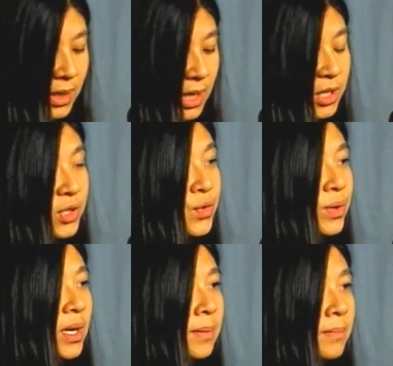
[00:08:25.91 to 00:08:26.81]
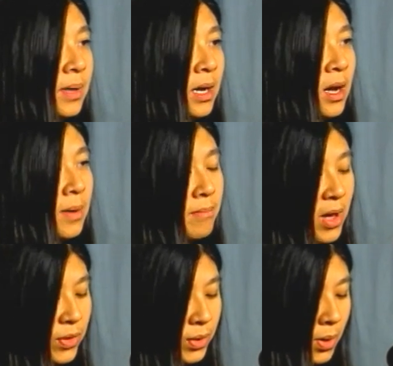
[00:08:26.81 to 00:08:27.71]
In a dream,
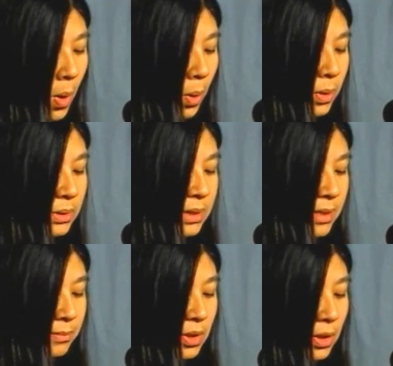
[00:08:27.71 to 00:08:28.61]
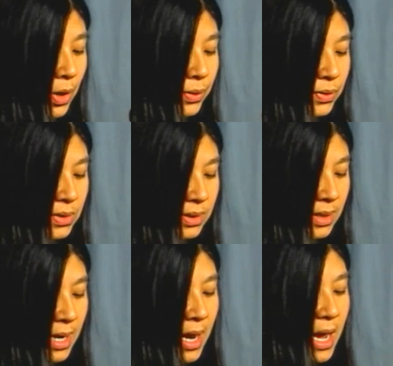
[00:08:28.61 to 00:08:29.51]
mother holds him close
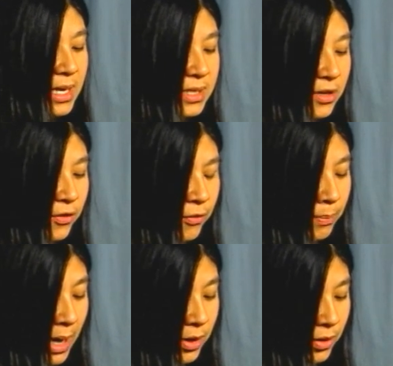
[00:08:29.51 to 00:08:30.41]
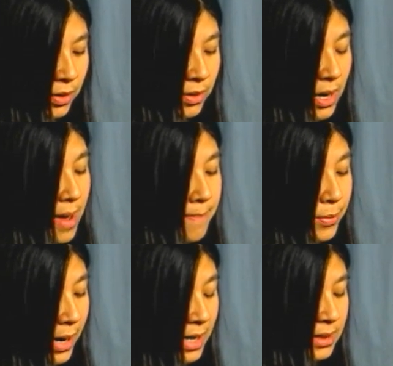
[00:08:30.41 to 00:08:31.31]
as if by her
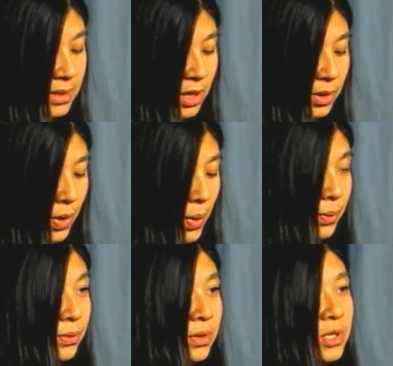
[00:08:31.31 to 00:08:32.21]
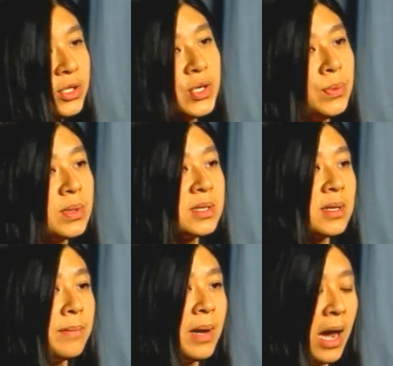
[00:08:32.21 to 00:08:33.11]
embrace alone she will
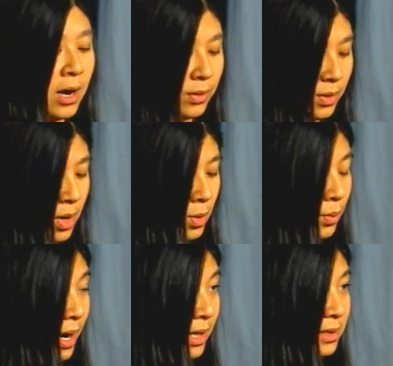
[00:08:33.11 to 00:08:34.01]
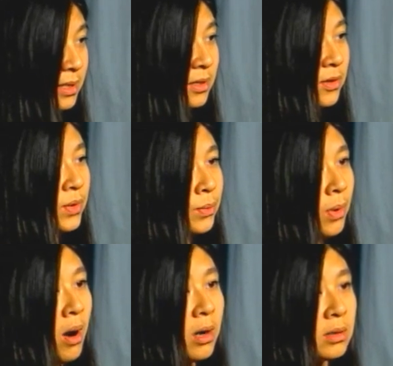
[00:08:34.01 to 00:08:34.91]
somehow right the
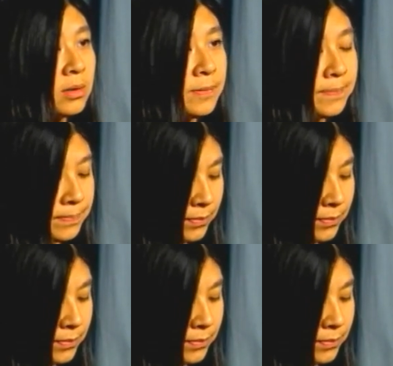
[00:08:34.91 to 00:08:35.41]
wrong.